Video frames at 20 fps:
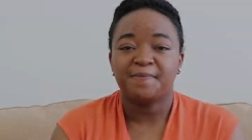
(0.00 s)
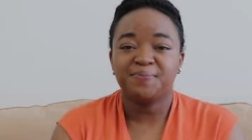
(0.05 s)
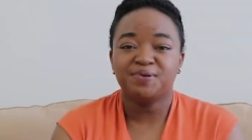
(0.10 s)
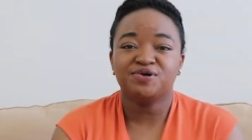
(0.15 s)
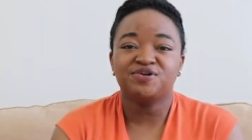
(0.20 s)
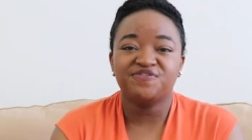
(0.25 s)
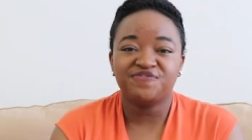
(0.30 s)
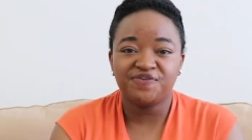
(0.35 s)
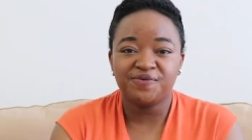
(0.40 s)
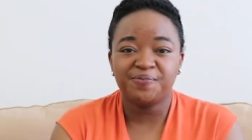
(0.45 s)

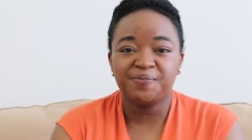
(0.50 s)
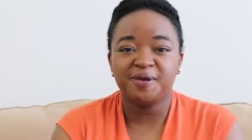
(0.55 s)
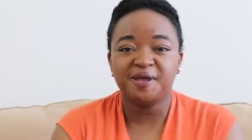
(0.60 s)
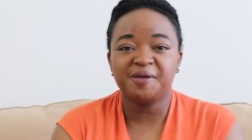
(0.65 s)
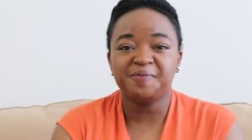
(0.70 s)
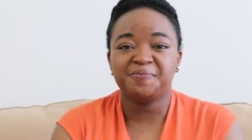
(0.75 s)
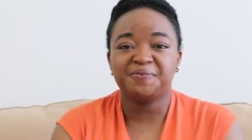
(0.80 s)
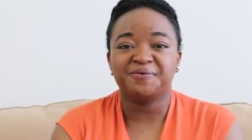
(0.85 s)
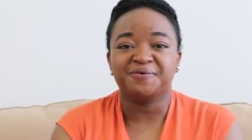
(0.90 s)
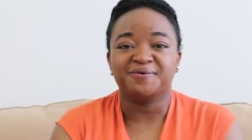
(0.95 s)
Beautiful
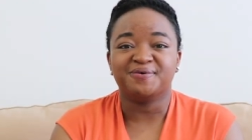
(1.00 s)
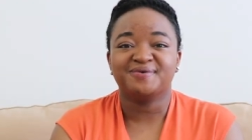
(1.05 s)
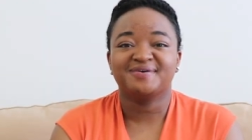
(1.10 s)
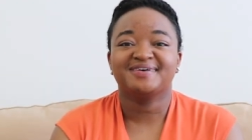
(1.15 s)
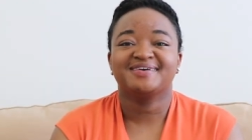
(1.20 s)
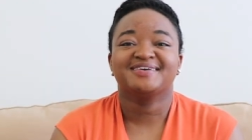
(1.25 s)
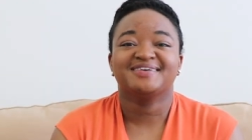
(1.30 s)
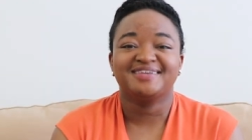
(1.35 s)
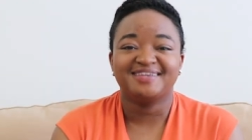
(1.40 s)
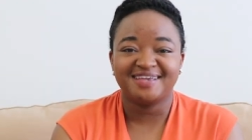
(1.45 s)
people,
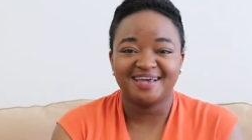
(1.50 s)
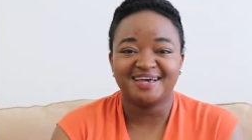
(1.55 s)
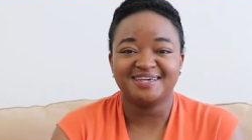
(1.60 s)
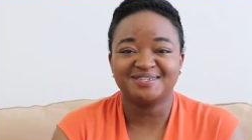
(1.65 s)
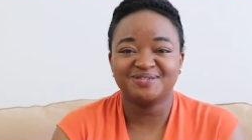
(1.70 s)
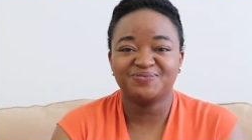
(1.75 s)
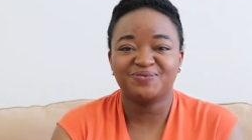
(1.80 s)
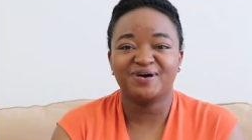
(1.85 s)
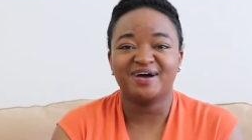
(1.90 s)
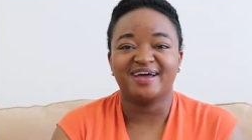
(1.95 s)

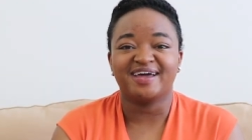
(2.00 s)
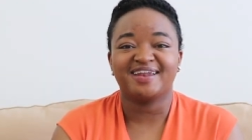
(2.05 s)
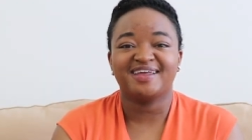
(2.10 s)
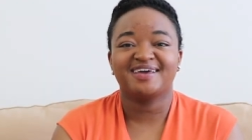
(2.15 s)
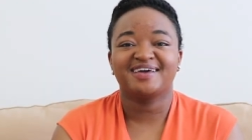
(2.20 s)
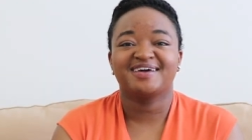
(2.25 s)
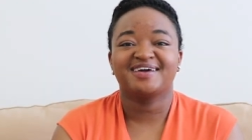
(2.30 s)
guess what?